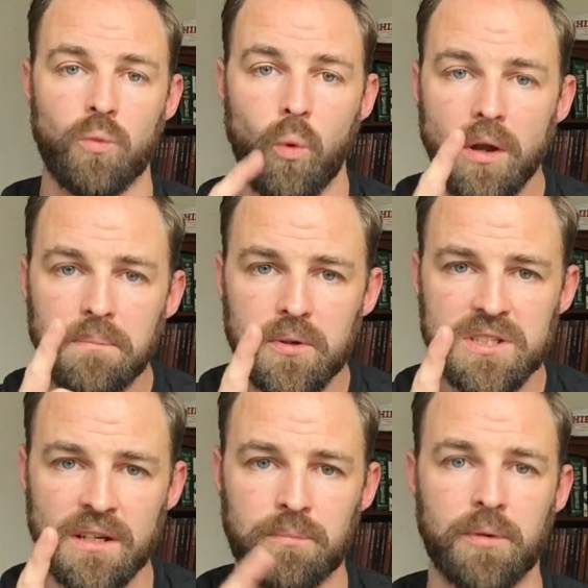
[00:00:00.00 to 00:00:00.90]
1%
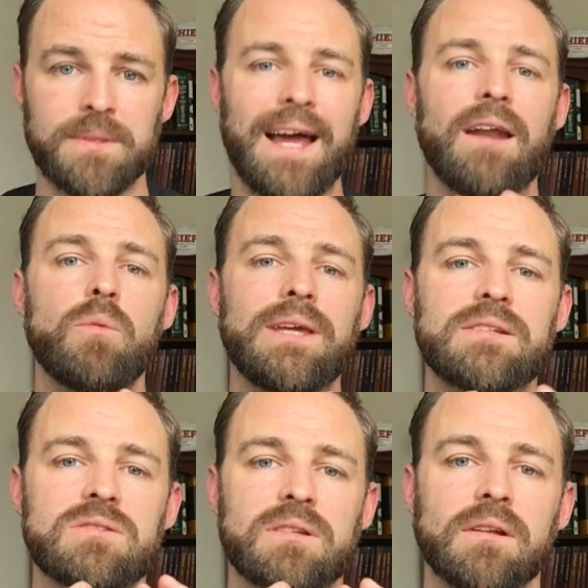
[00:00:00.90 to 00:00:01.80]
improvements. How do we get
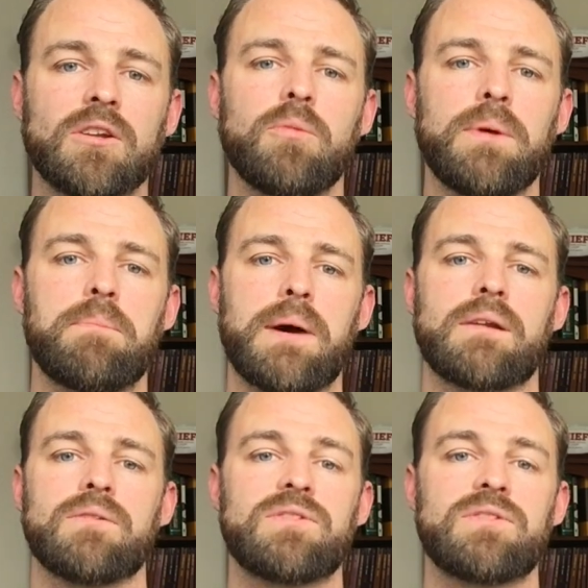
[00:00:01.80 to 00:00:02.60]
just a little bit better